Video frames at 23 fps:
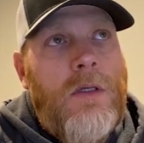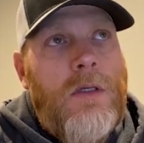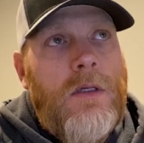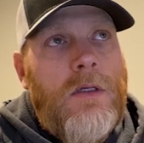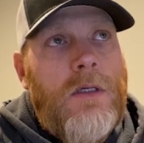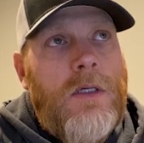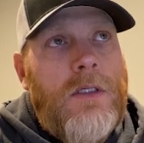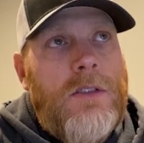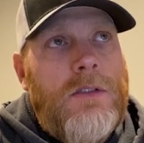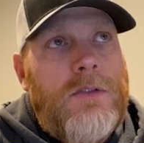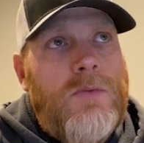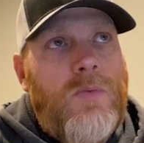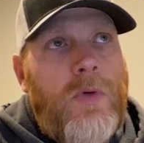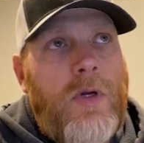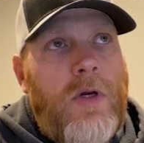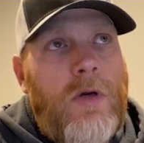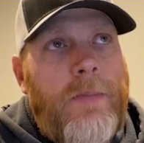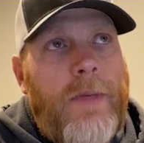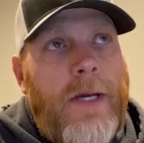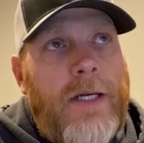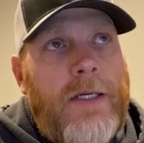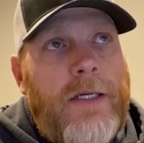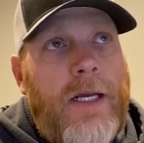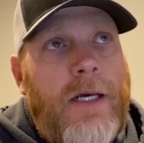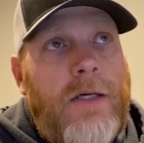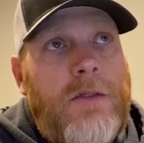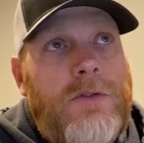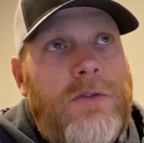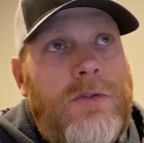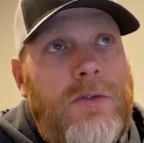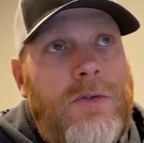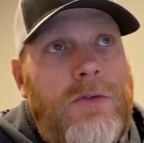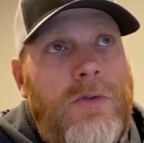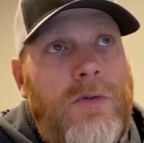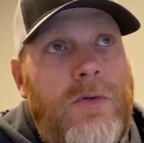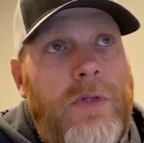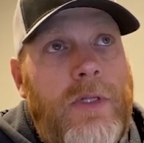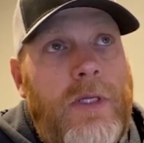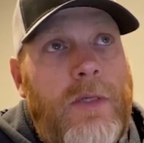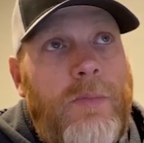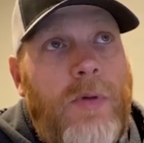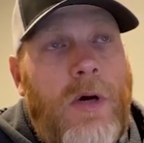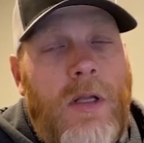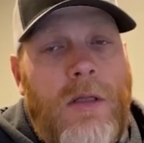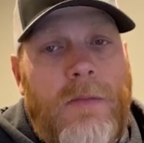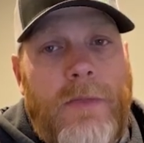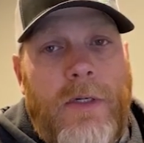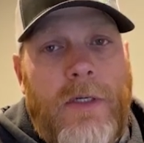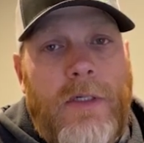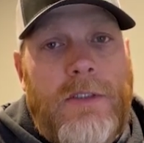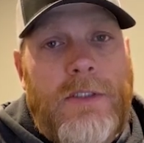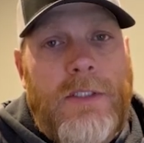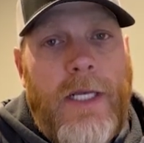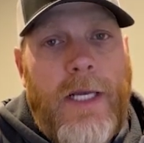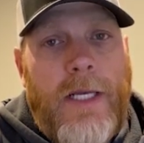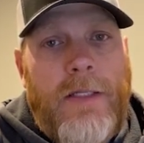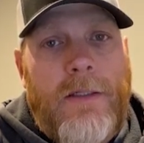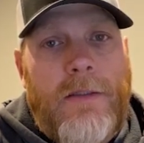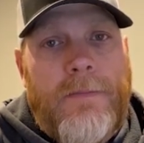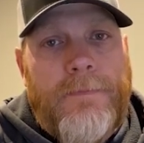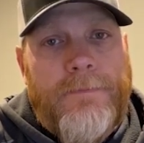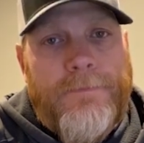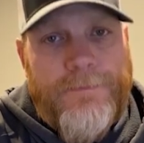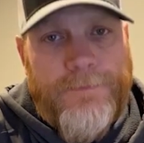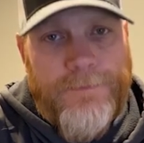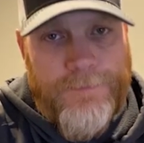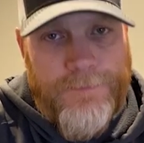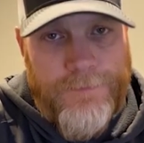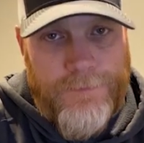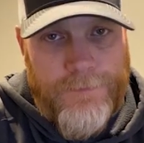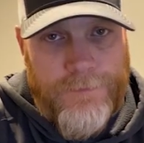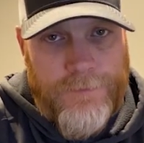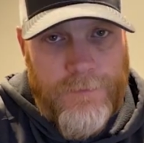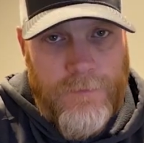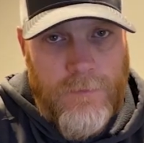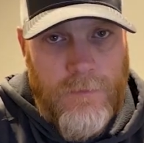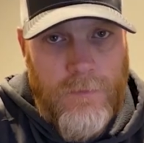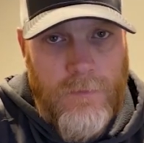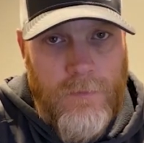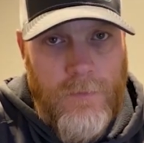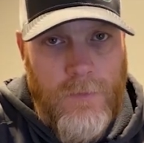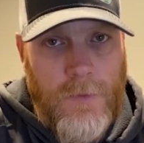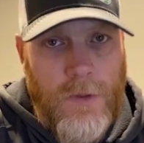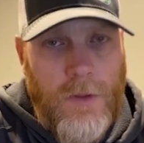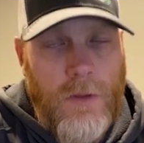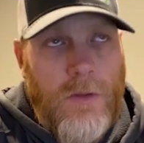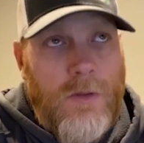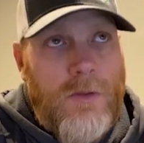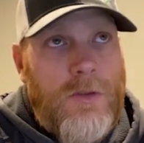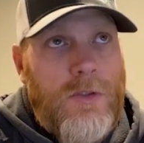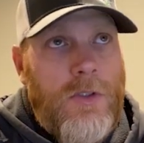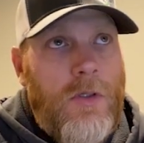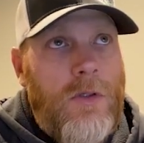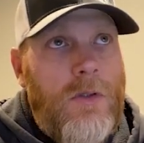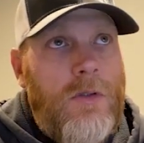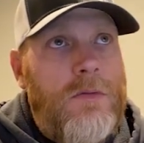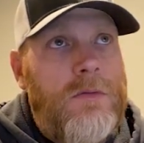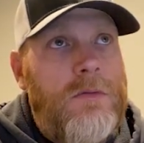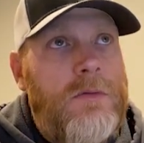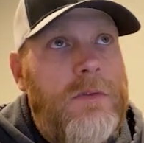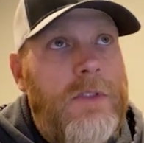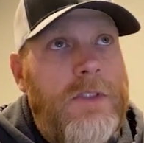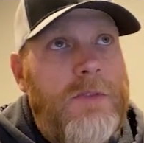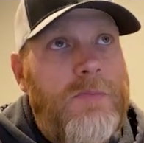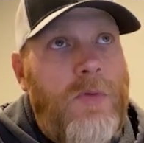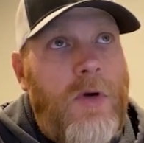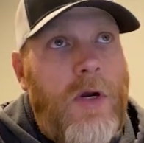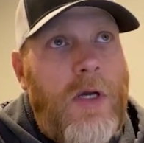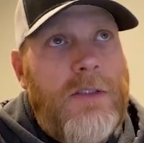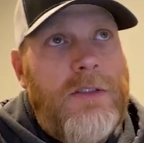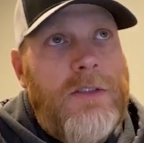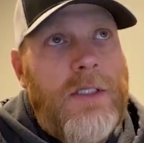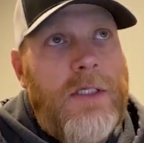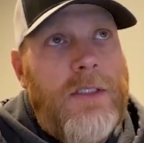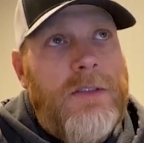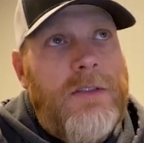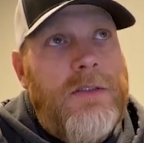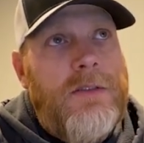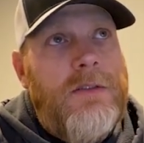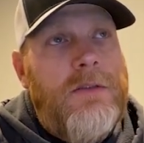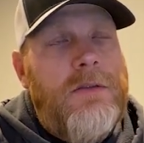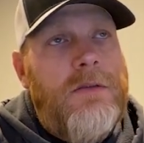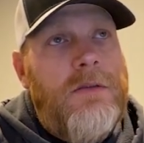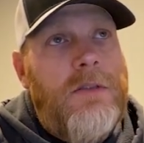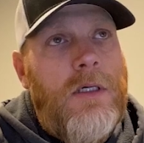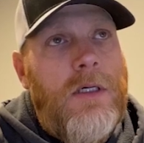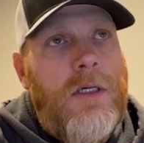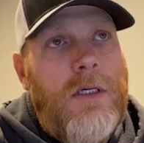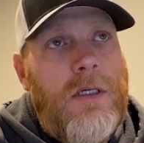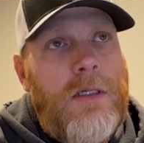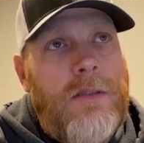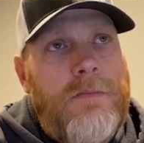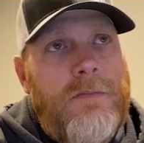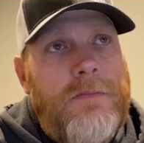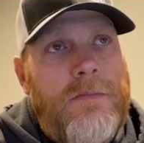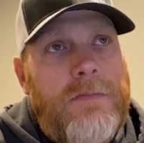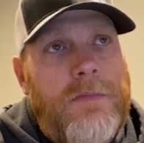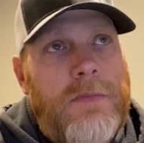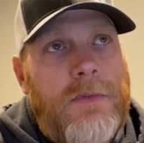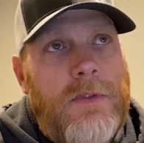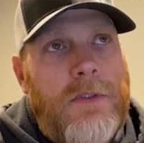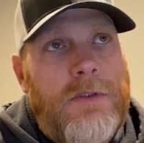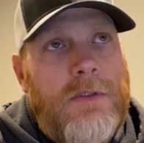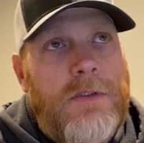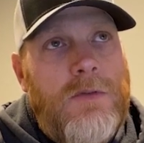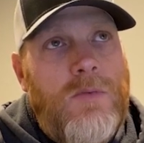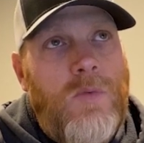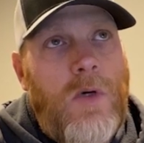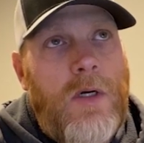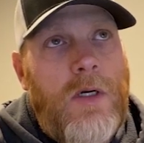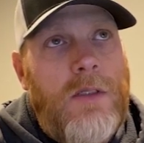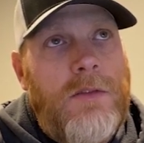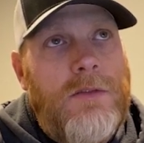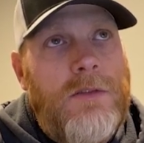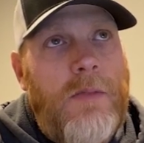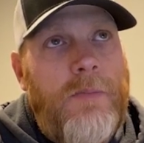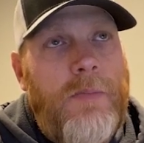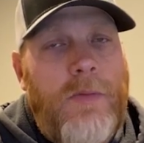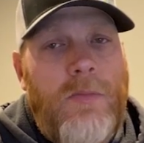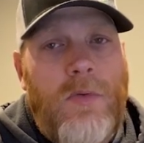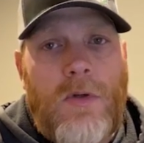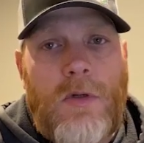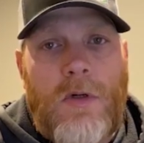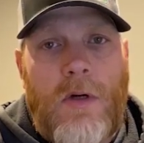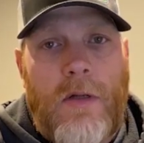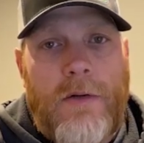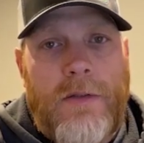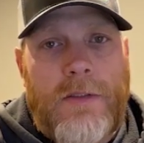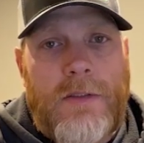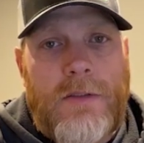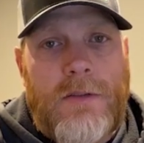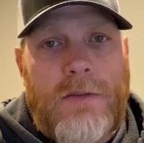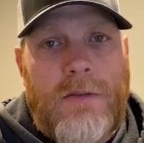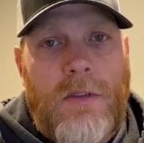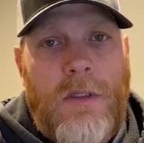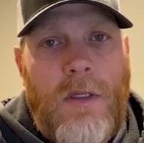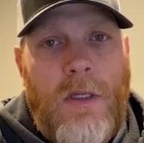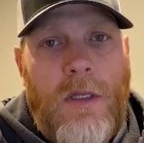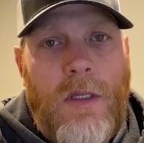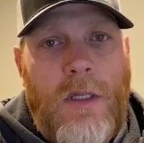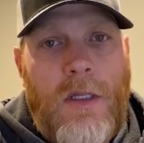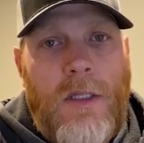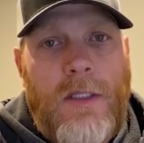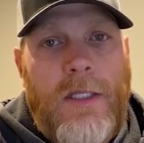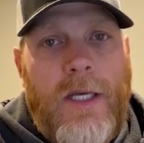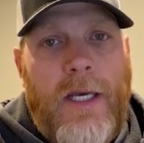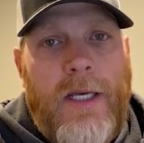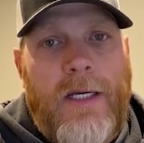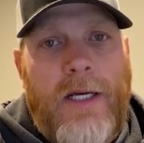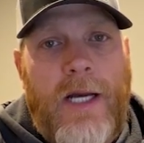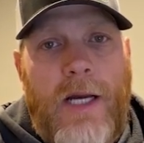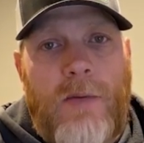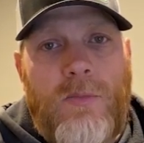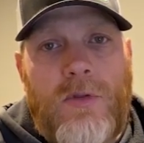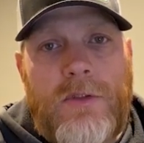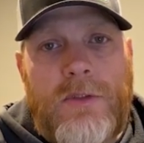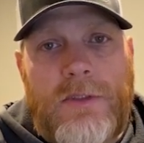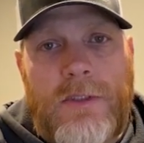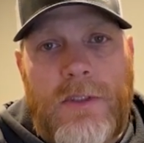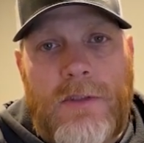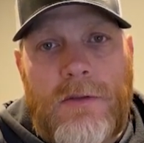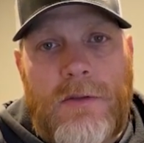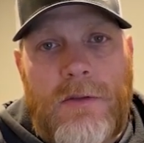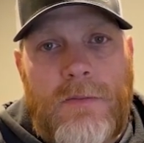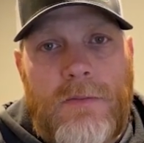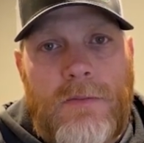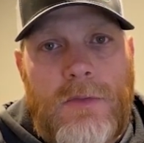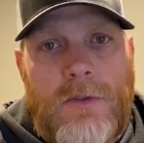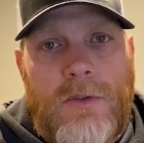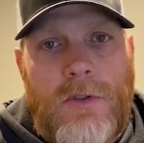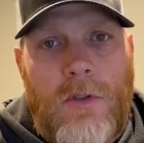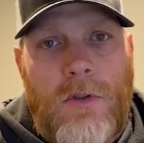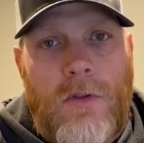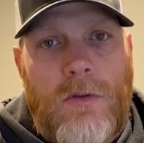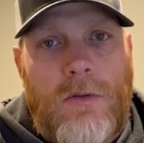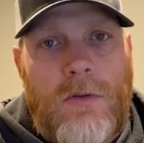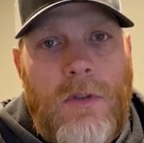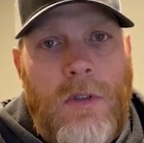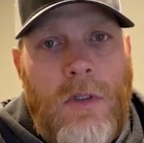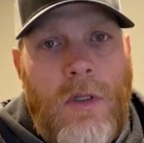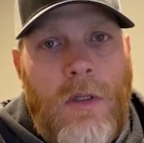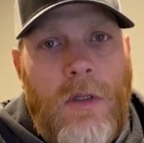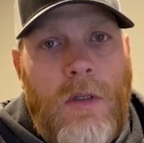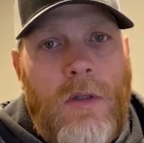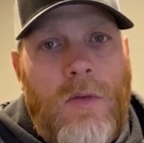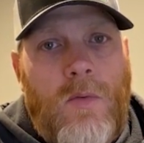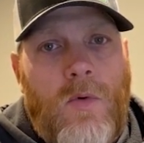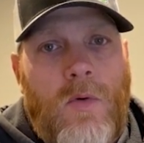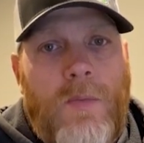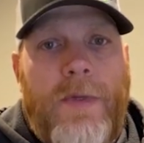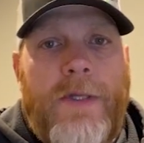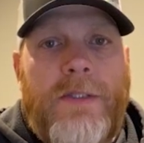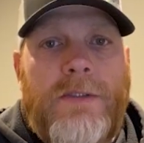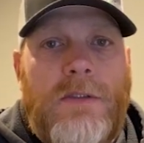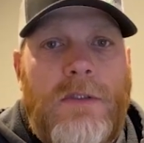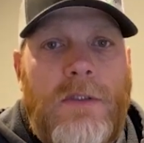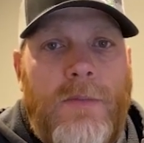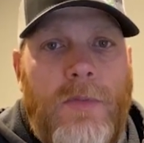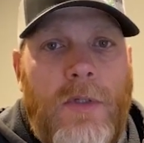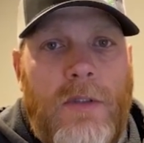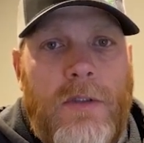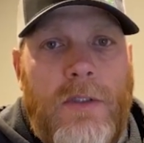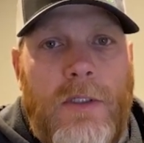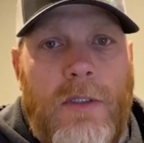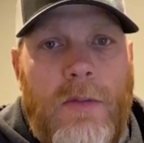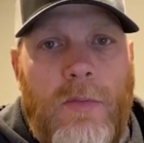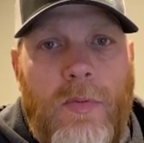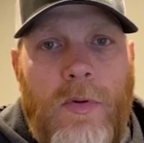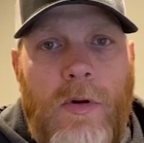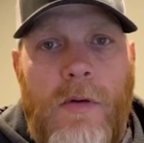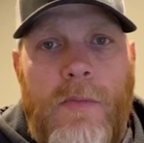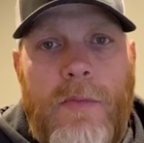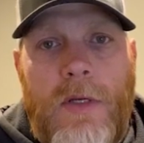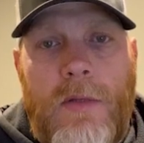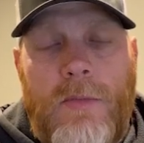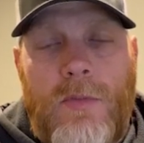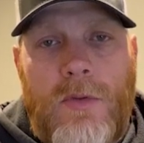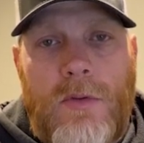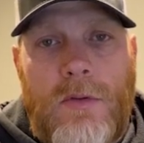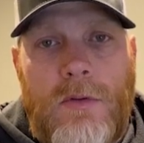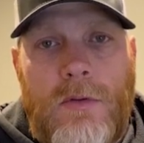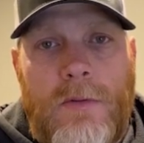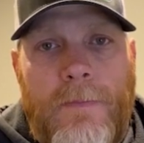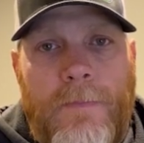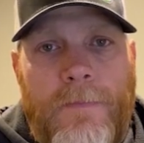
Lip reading: because we are back now to do the polymeric sand. So this process, this is where some people call this a hybrid system. So we're basically building a permeable